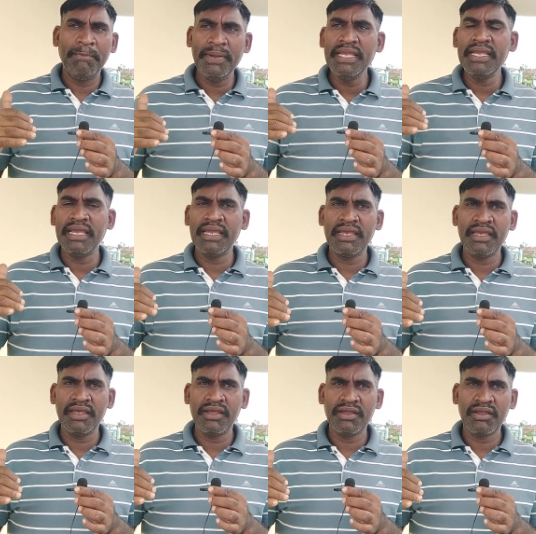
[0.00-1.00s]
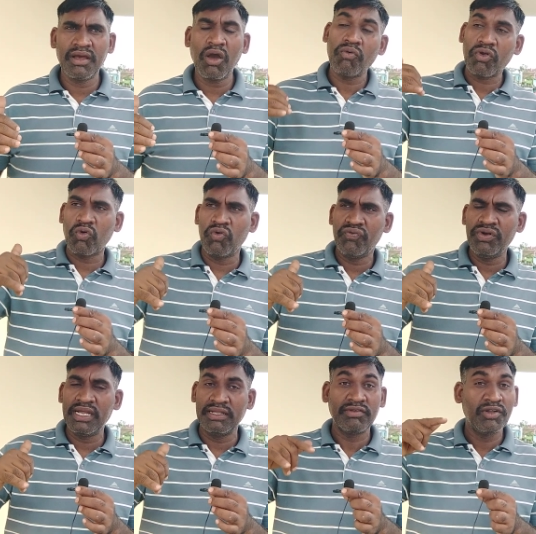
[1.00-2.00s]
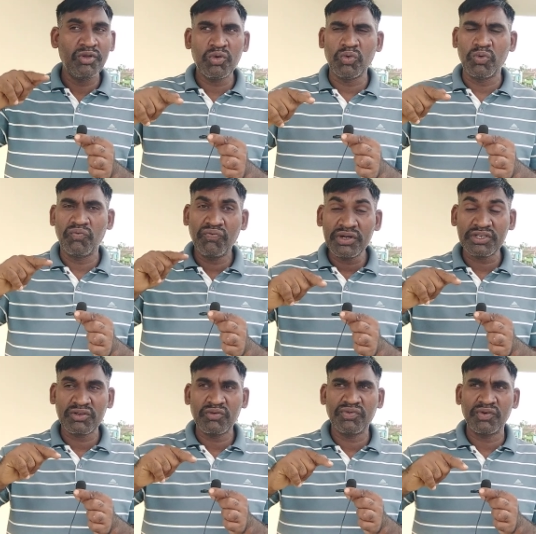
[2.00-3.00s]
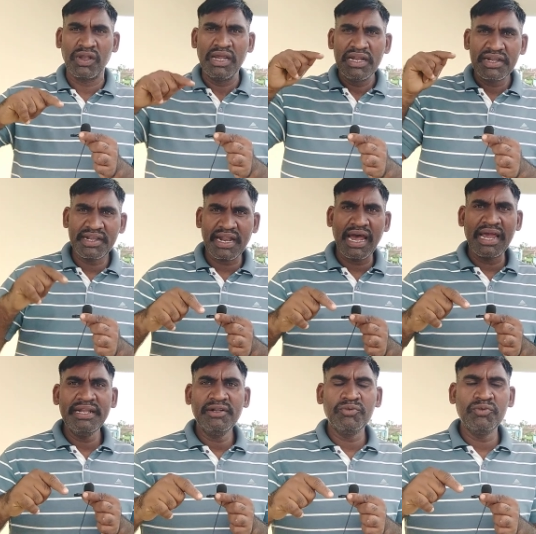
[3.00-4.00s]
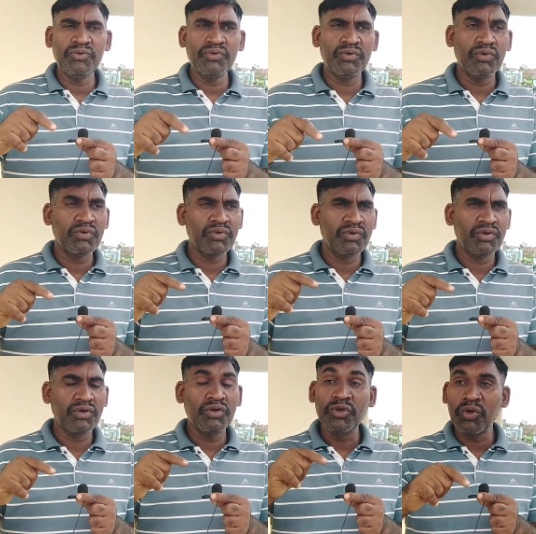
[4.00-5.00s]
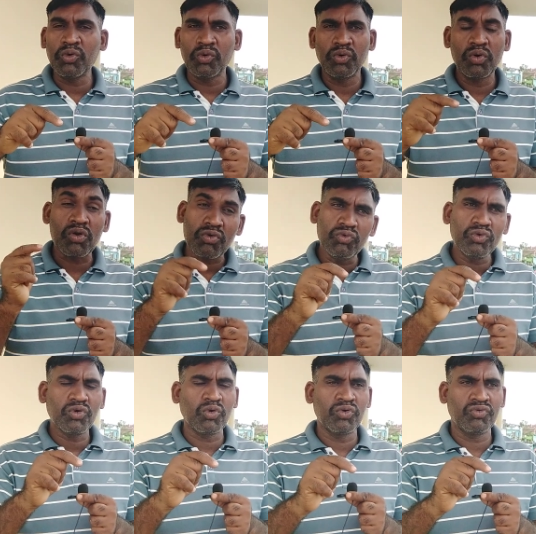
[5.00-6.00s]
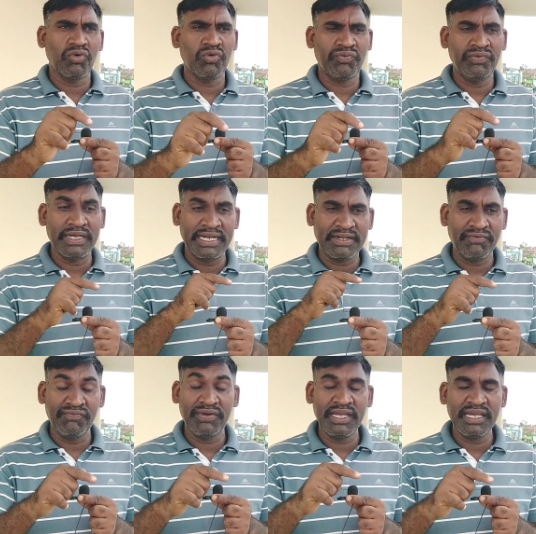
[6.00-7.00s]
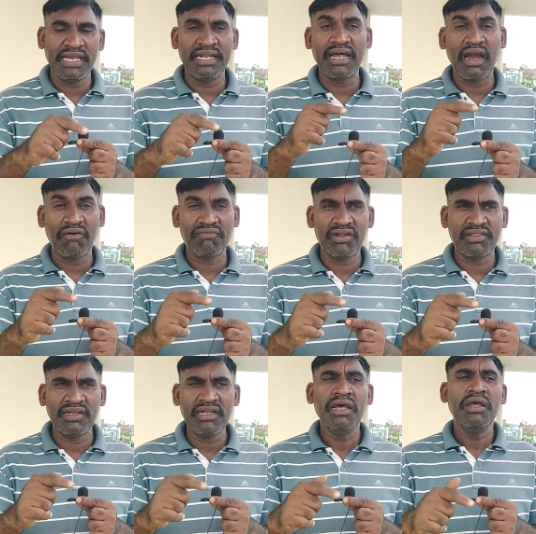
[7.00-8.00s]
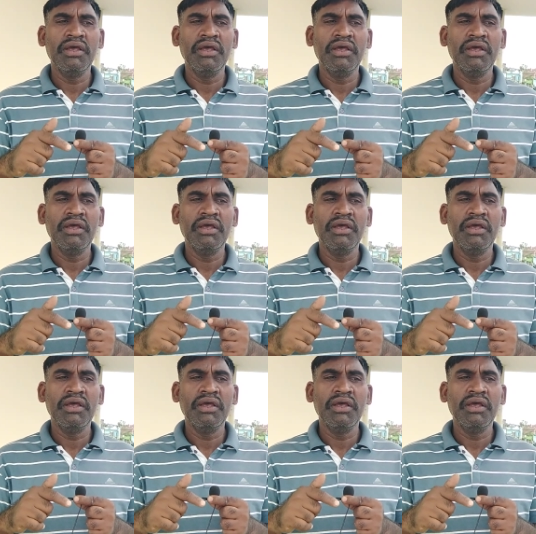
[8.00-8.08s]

be a uh, our confidence no first of all try to um, know root cause of that way and after that